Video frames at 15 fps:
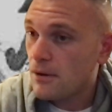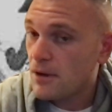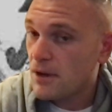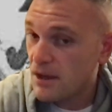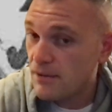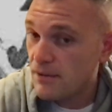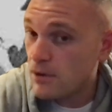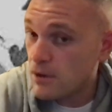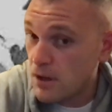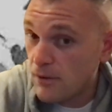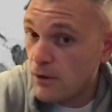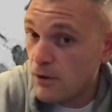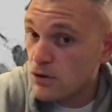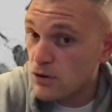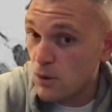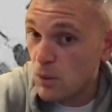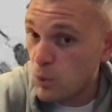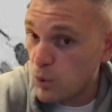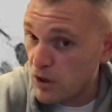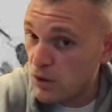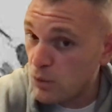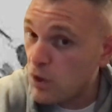Give us, dude.
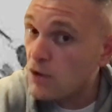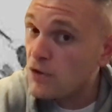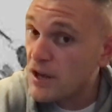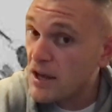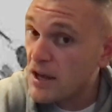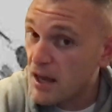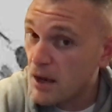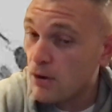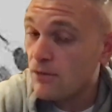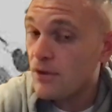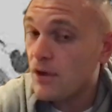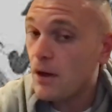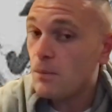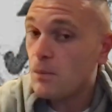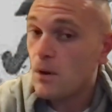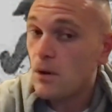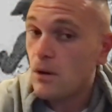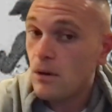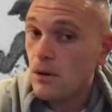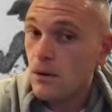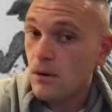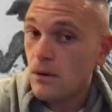We will take care of them.
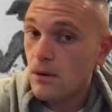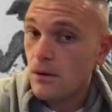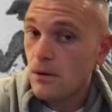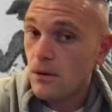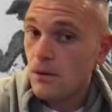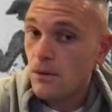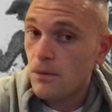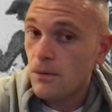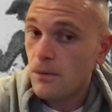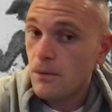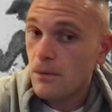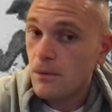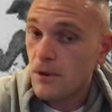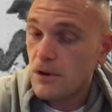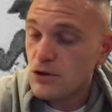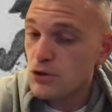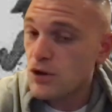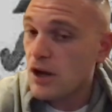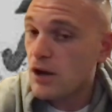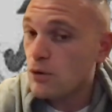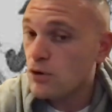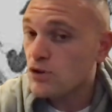That's
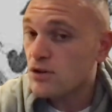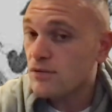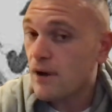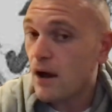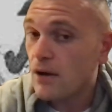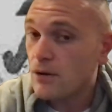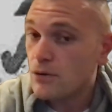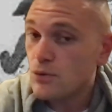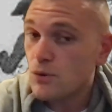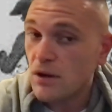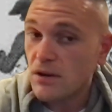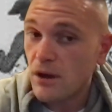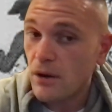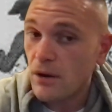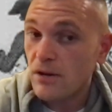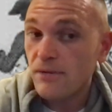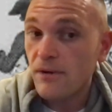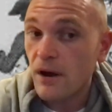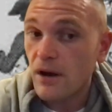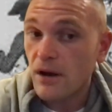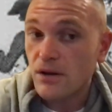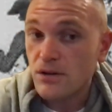Judeo-Christian values right there at its
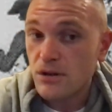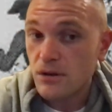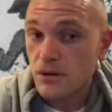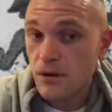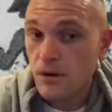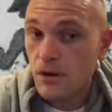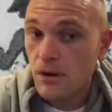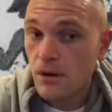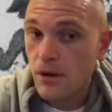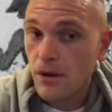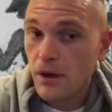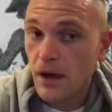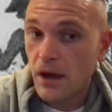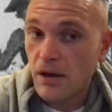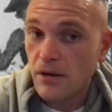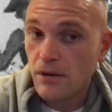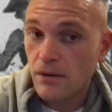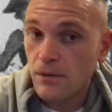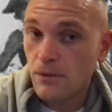finest. And